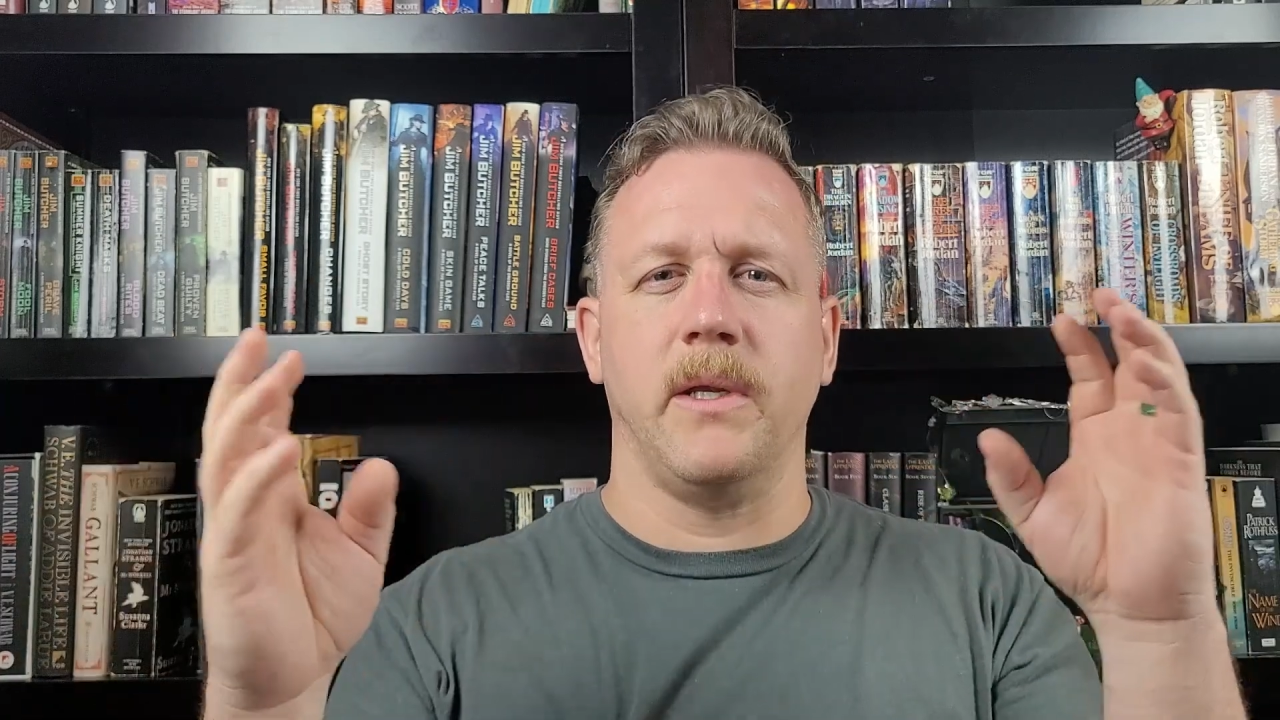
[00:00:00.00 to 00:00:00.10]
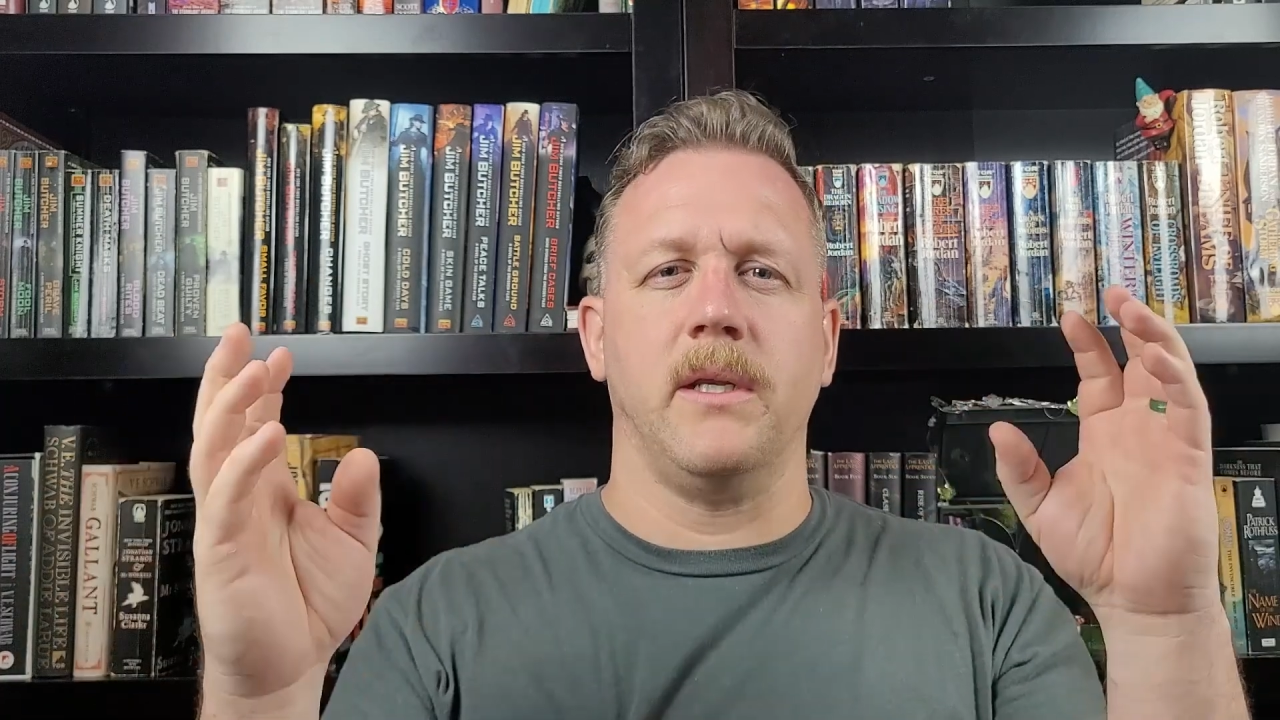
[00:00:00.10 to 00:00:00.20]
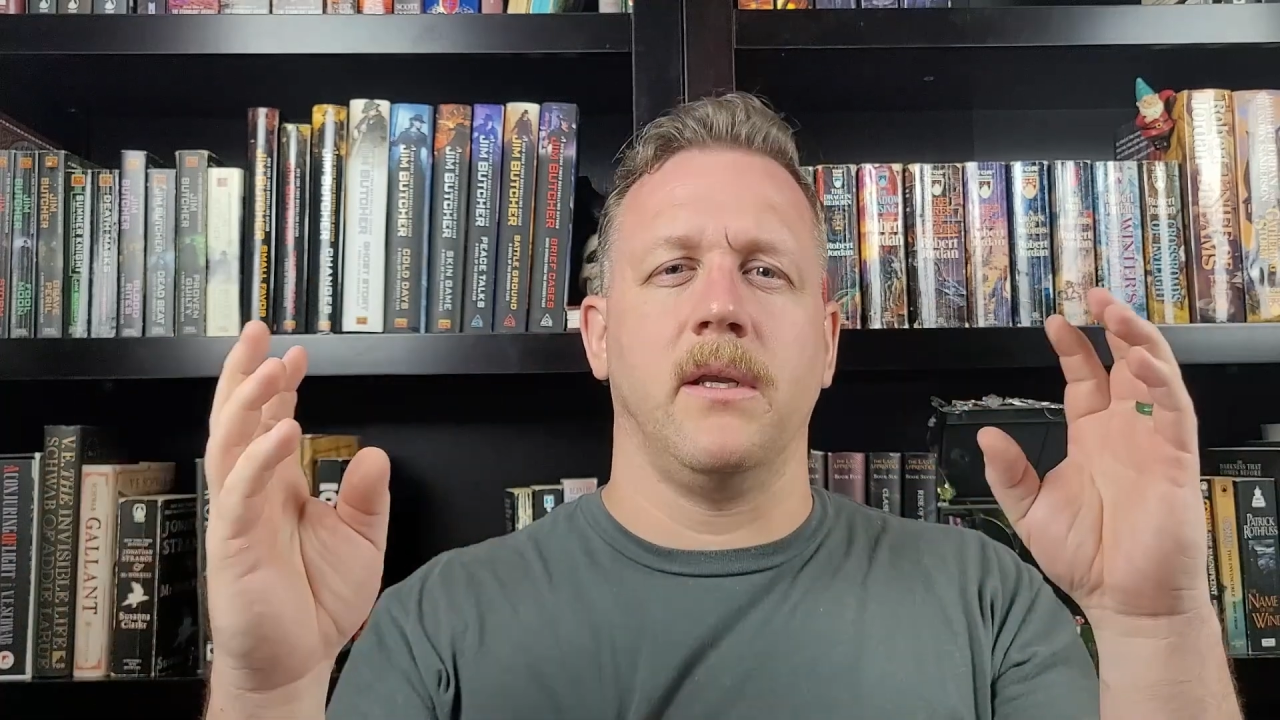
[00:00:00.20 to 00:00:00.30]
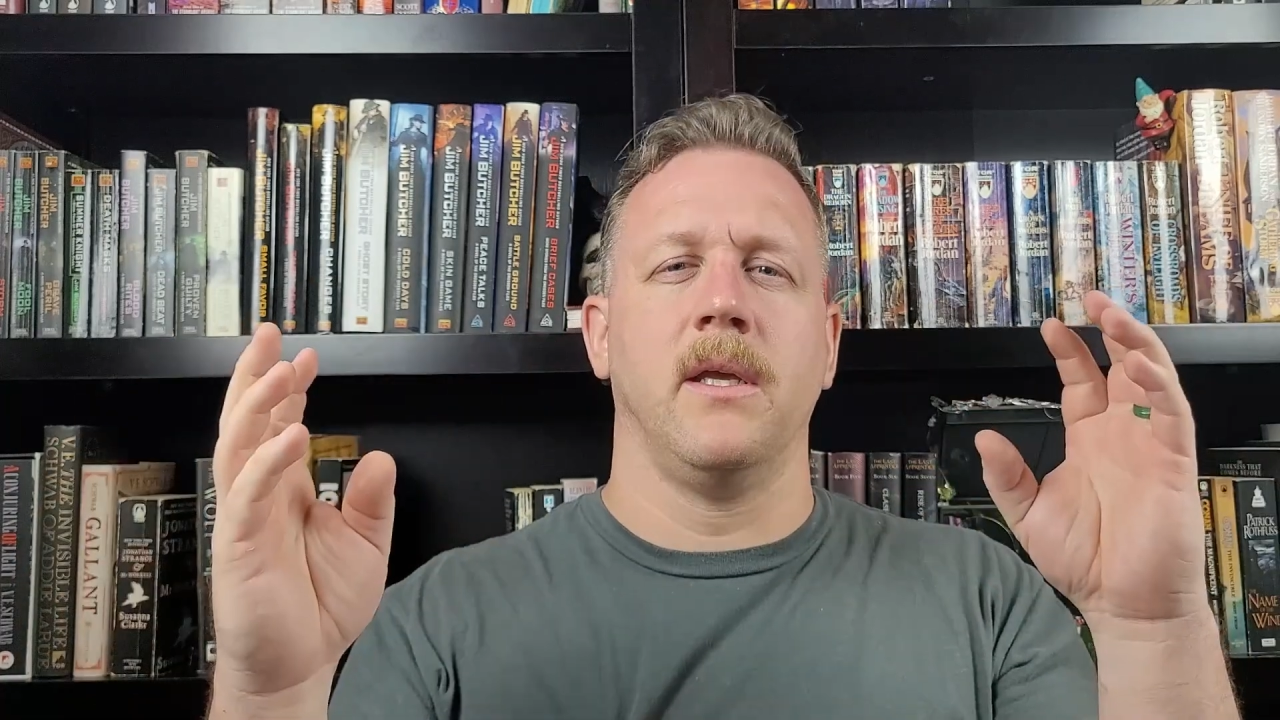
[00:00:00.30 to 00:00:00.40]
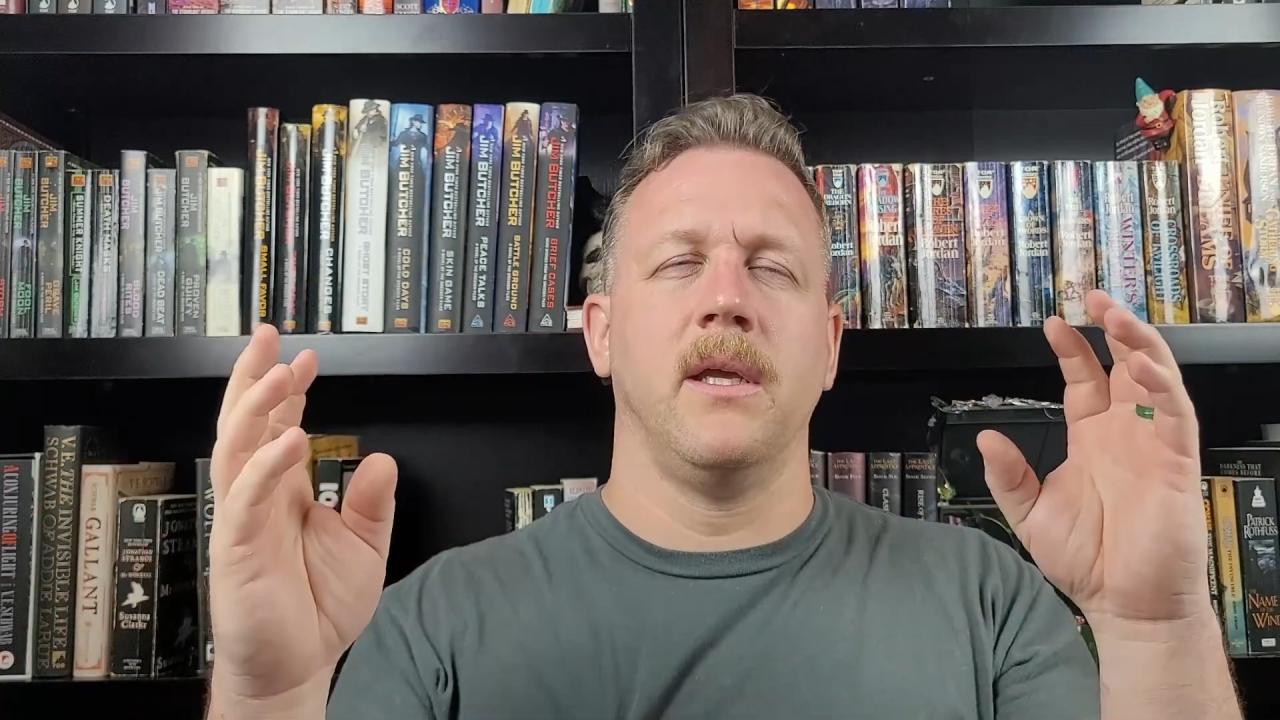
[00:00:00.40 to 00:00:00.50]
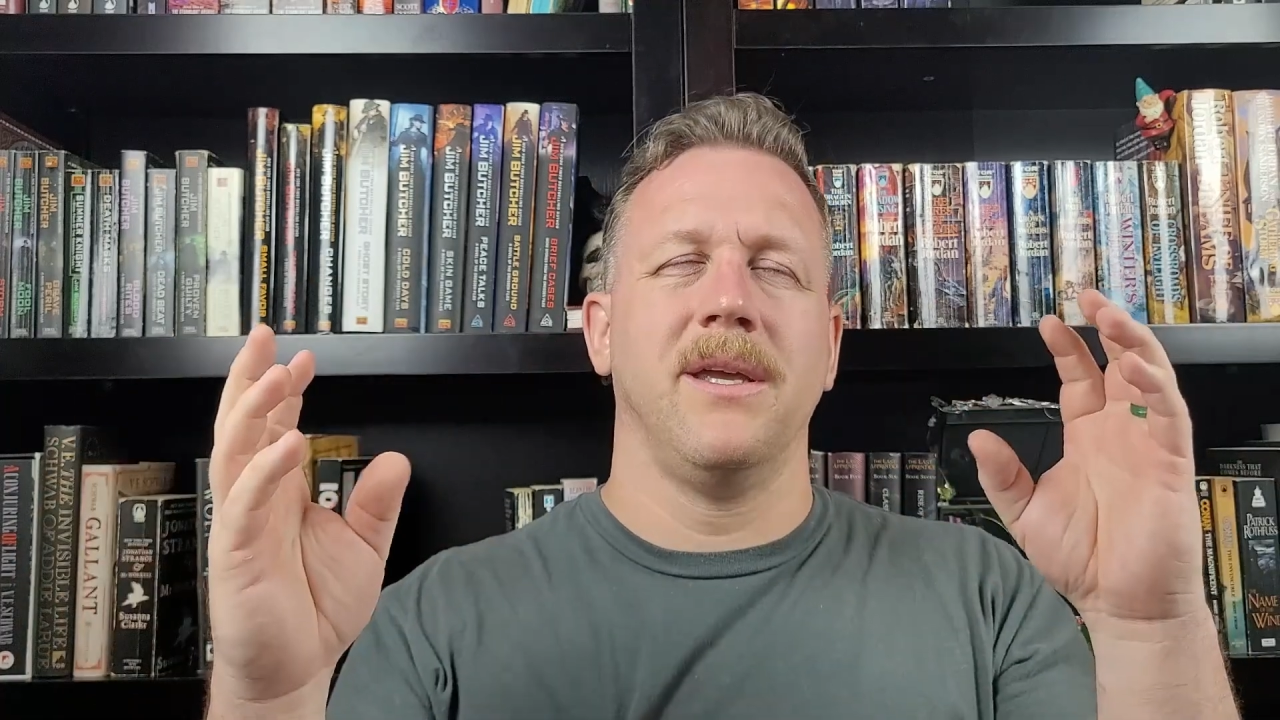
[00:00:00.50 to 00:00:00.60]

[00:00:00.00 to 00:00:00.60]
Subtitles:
and